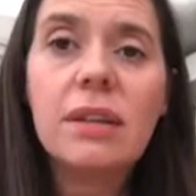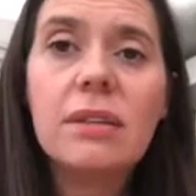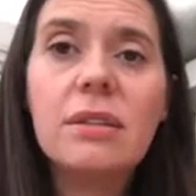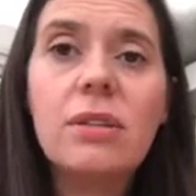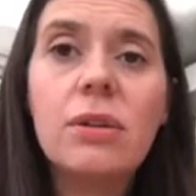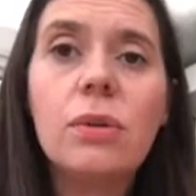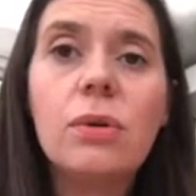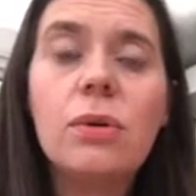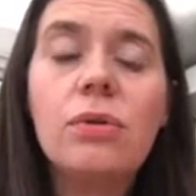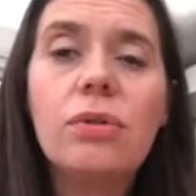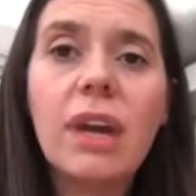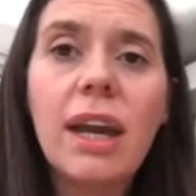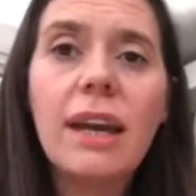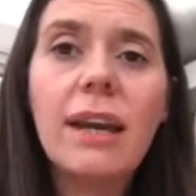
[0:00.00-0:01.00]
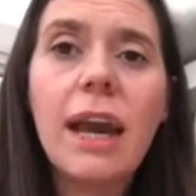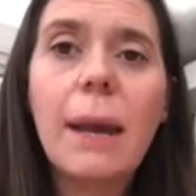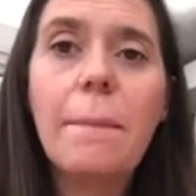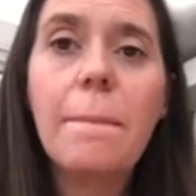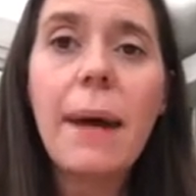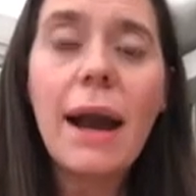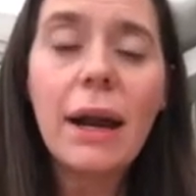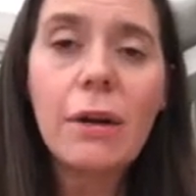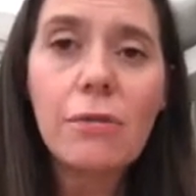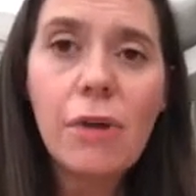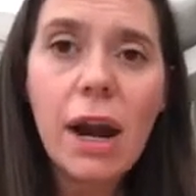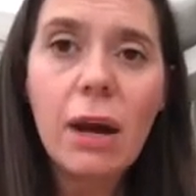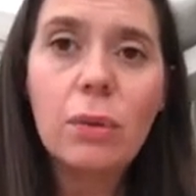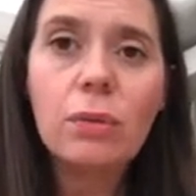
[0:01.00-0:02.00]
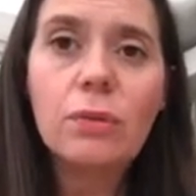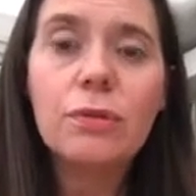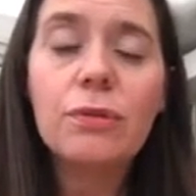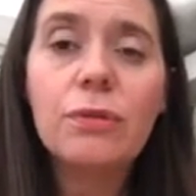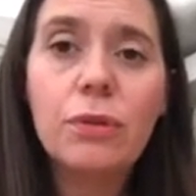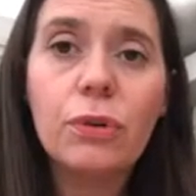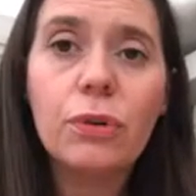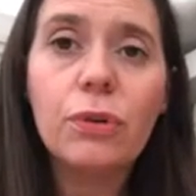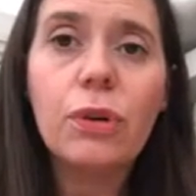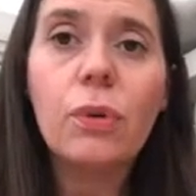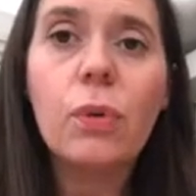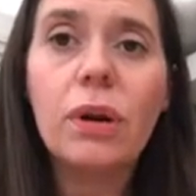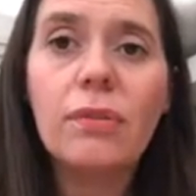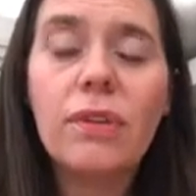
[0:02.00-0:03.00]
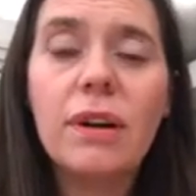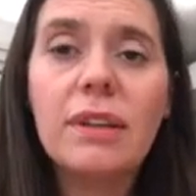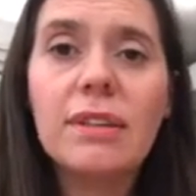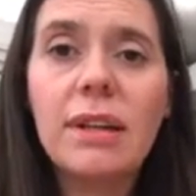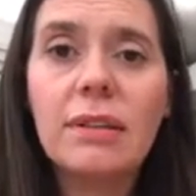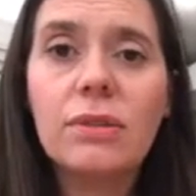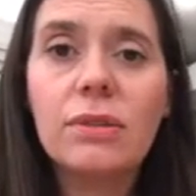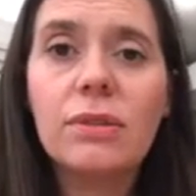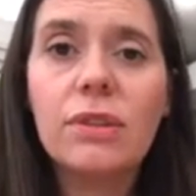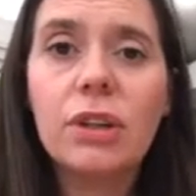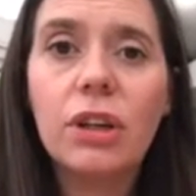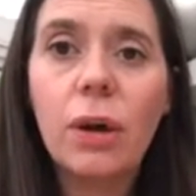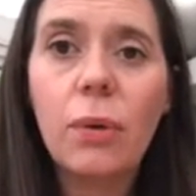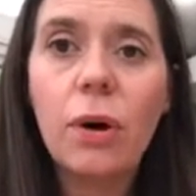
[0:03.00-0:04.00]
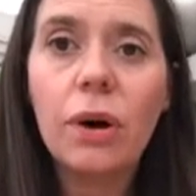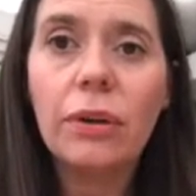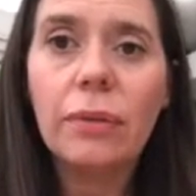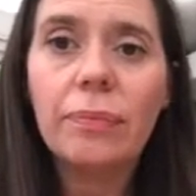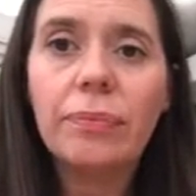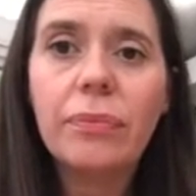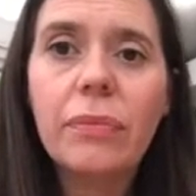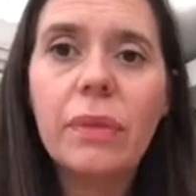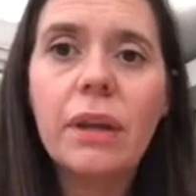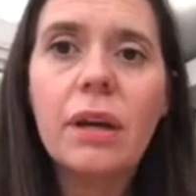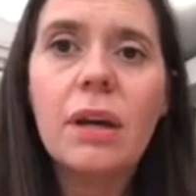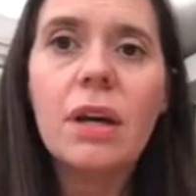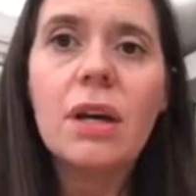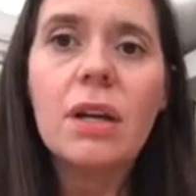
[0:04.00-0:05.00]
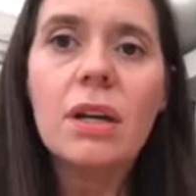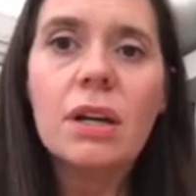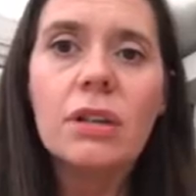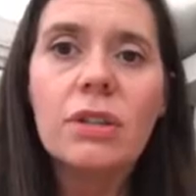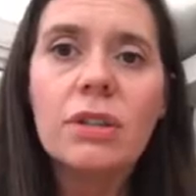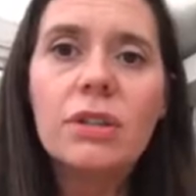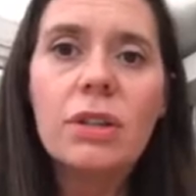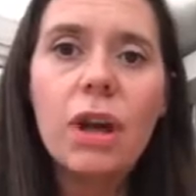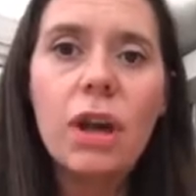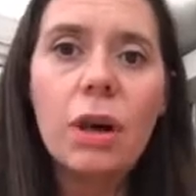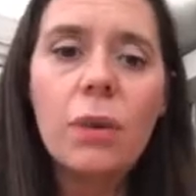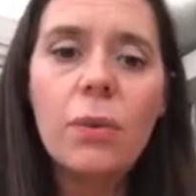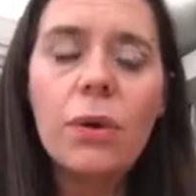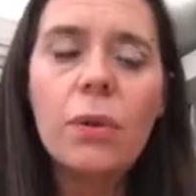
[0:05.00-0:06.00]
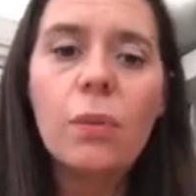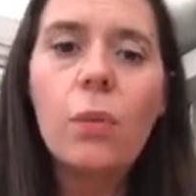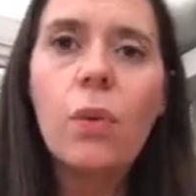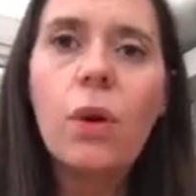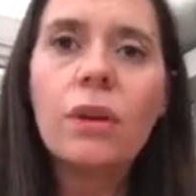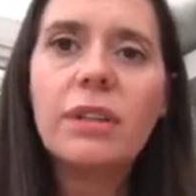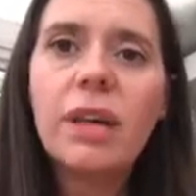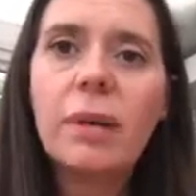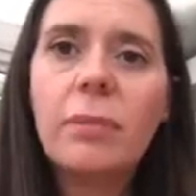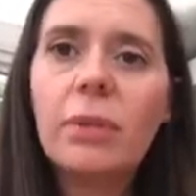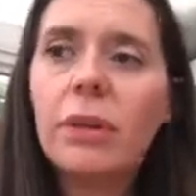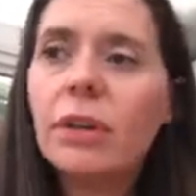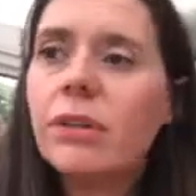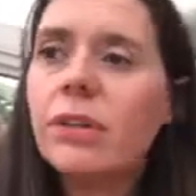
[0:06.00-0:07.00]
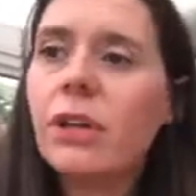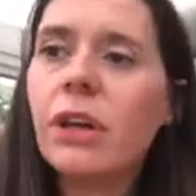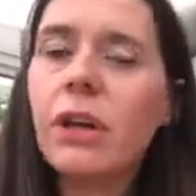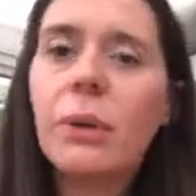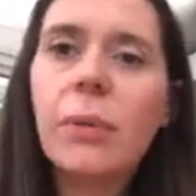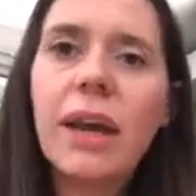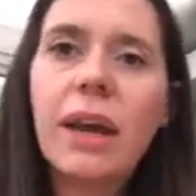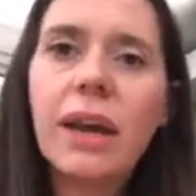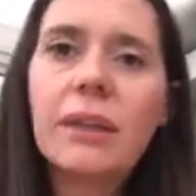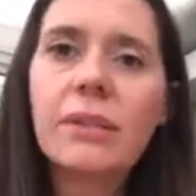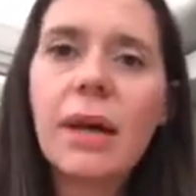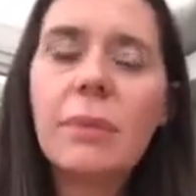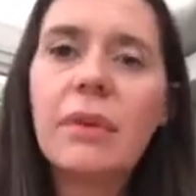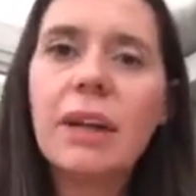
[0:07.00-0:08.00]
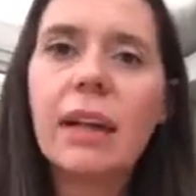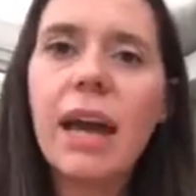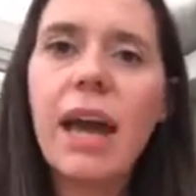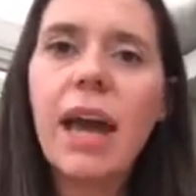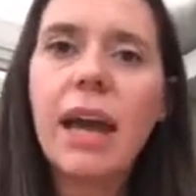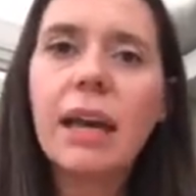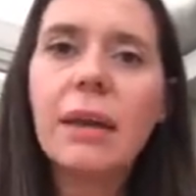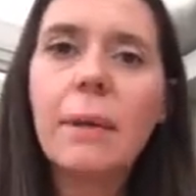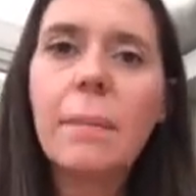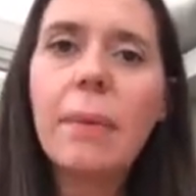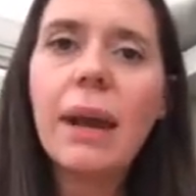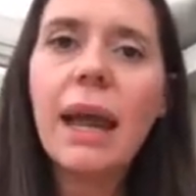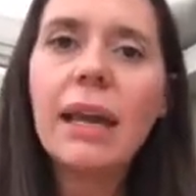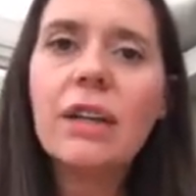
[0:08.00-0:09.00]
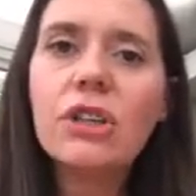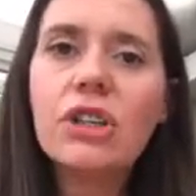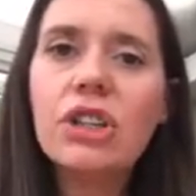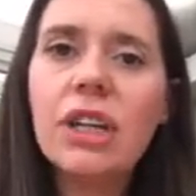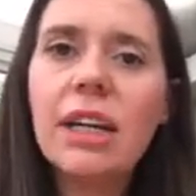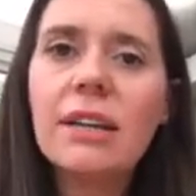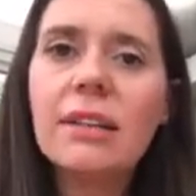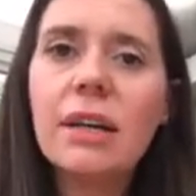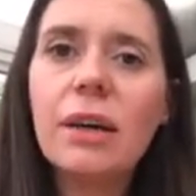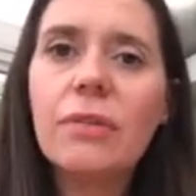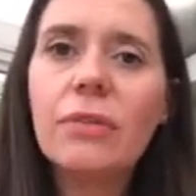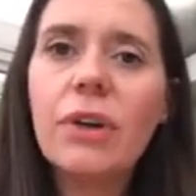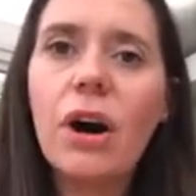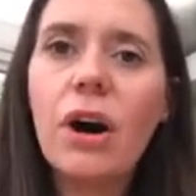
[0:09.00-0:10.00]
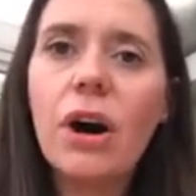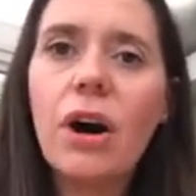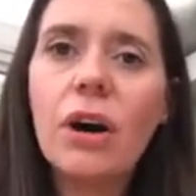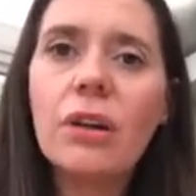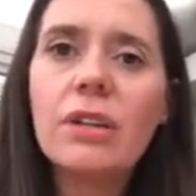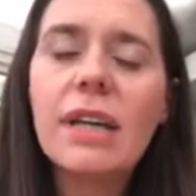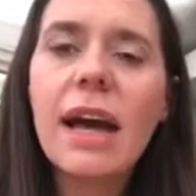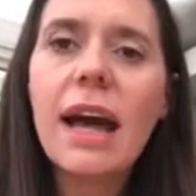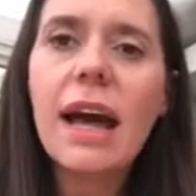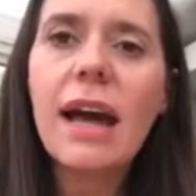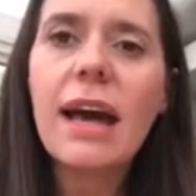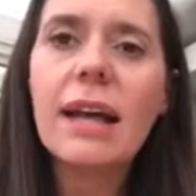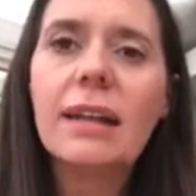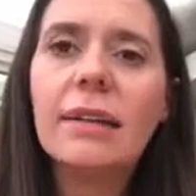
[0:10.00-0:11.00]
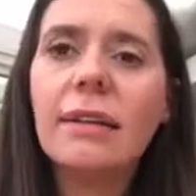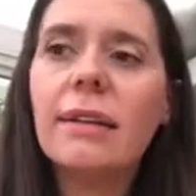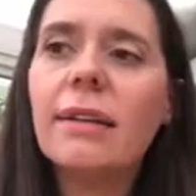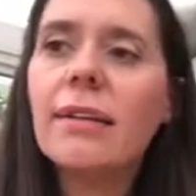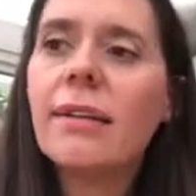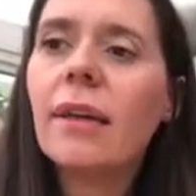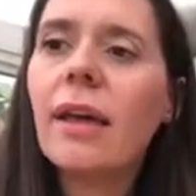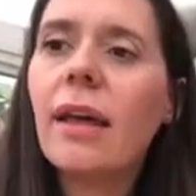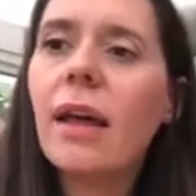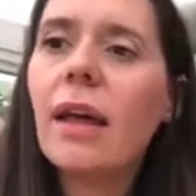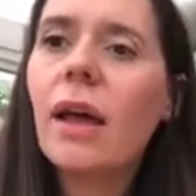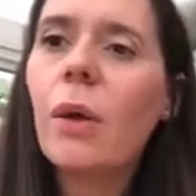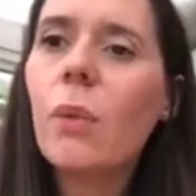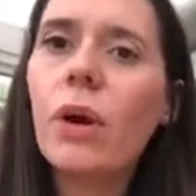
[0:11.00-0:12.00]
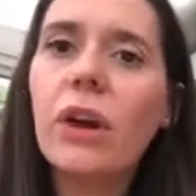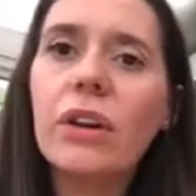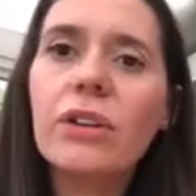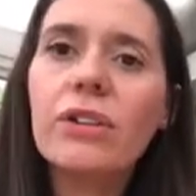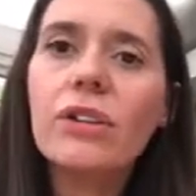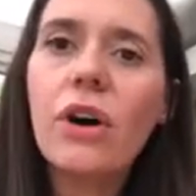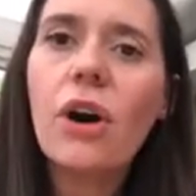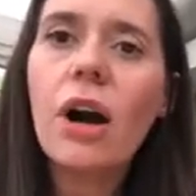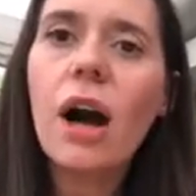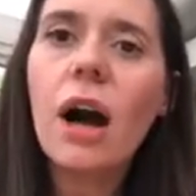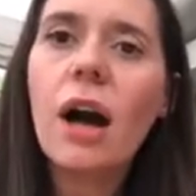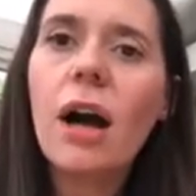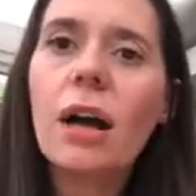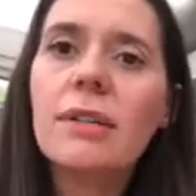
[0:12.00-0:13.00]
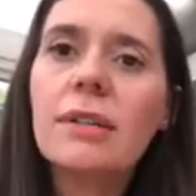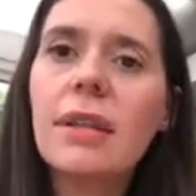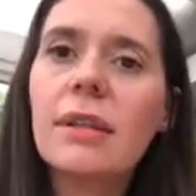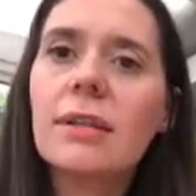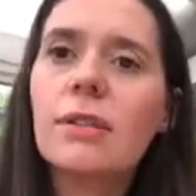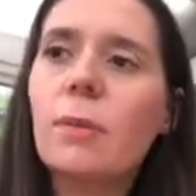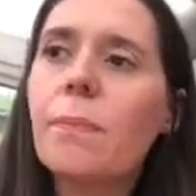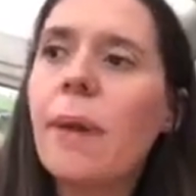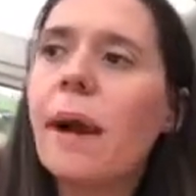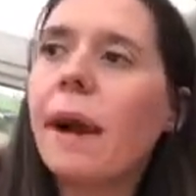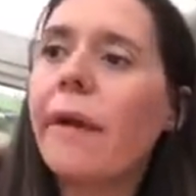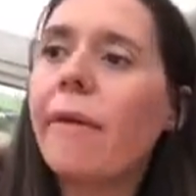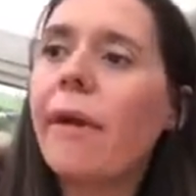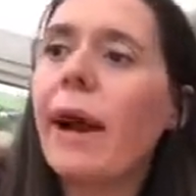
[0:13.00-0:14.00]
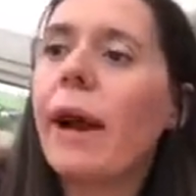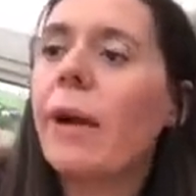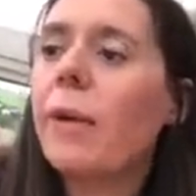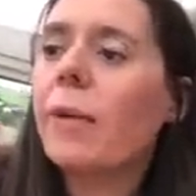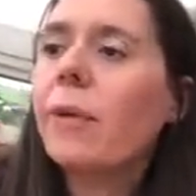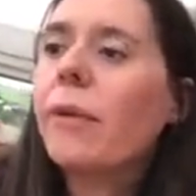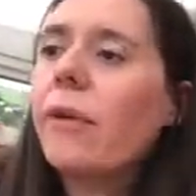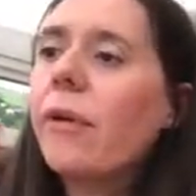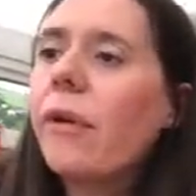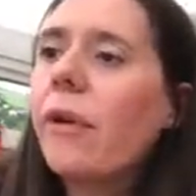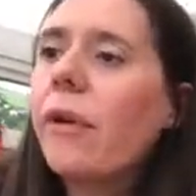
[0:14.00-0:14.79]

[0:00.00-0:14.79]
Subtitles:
is to create a background for one of our stencils to go on. So what I'm going to do is I'm going to get a plain sheet of card, and we're going to start our stencil background.